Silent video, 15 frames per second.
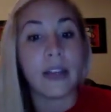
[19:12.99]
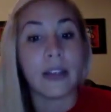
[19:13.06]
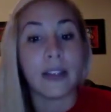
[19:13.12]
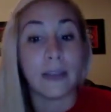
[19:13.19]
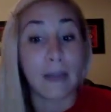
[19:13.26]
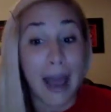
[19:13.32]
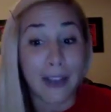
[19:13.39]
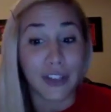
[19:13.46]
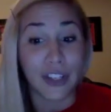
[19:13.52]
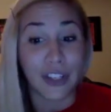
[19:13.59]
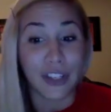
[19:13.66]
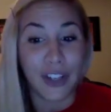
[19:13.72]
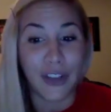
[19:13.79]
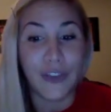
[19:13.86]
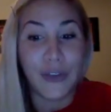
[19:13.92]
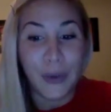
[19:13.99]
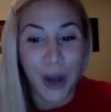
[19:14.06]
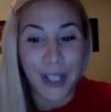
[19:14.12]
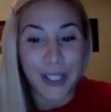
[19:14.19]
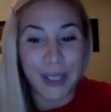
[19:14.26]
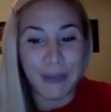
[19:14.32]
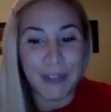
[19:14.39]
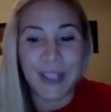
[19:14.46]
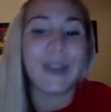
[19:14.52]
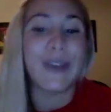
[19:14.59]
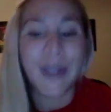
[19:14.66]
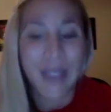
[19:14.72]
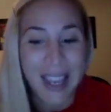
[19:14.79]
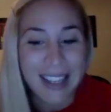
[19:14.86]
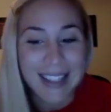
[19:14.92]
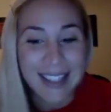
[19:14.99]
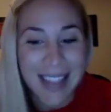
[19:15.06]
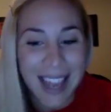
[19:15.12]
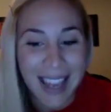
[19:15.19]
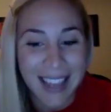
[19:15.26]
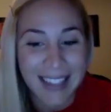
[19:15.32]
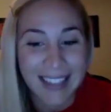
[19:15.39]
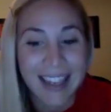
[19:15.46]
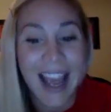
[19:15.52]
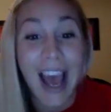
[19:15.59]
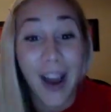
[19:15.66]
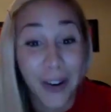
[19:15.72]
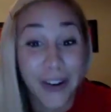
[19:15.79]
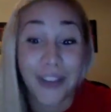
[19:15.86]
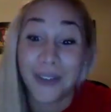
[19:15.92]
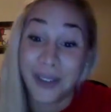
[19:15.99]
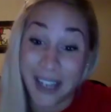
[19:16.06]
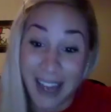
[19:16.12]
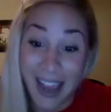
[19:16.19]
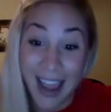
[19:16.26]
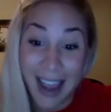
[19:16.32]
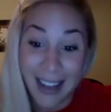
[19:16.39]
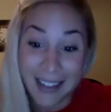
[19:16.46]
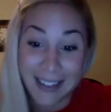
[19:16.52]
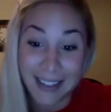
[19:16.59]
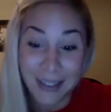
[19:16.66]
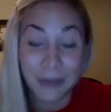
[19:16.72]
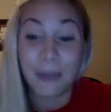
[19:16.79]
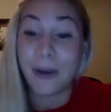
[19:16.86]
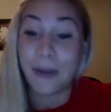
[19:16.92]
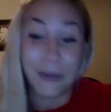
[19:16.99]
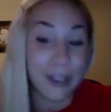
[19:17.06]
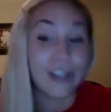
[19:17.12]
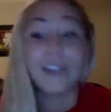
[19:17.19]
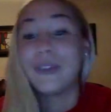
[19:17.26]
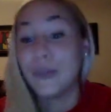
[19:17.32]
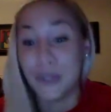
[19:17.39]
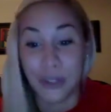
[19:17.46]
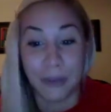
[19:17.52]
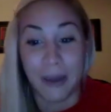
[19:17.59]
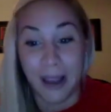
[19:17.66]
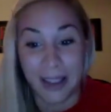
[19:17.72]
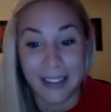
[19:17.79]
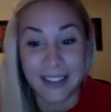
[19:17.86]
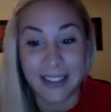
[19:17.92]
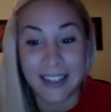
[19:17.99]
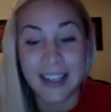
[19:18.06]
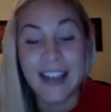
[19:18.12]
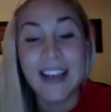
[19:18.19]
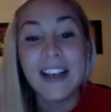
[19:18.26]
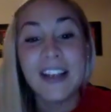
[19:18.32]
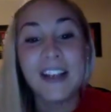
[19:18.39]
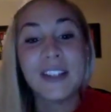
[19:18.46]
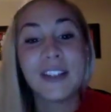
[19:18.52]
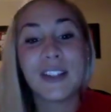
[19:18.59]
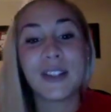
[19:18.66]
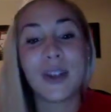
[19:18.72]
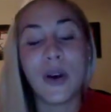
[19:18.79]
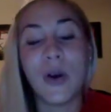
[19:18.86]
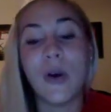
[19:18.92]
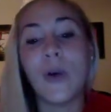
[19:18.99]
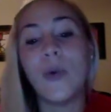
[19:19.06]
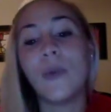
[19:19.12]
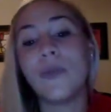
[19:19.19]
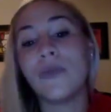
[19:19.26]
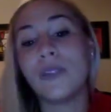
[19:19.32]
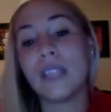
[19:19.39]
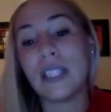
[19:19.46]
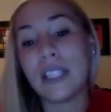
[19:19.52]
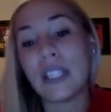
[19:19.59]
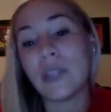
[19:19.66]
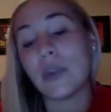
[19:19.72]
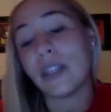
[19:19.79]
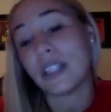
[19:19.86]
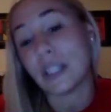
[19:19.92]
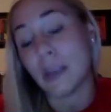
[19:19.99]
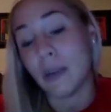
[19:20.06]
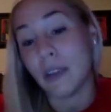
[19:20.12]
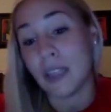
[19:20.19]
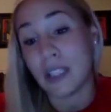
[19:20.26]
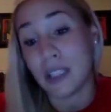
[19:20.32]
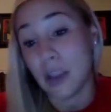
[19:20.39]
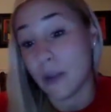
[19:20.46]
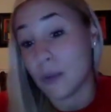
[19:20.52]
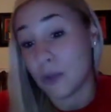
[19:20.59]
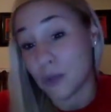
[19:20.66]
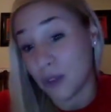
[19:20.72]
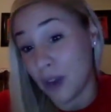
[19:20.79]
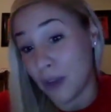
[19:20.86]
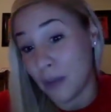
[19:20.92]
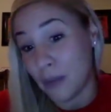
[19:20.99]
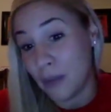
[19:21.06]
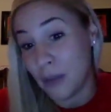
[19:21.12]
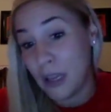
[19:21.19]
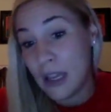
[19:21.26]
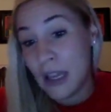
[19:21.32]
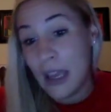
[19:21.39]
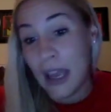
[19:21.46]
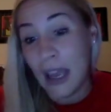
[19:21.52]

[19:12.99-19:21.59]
Because imagine if you want something and you can't say it, how are you going to act? You're probably going to lose your mind. So this is where some of this comes from.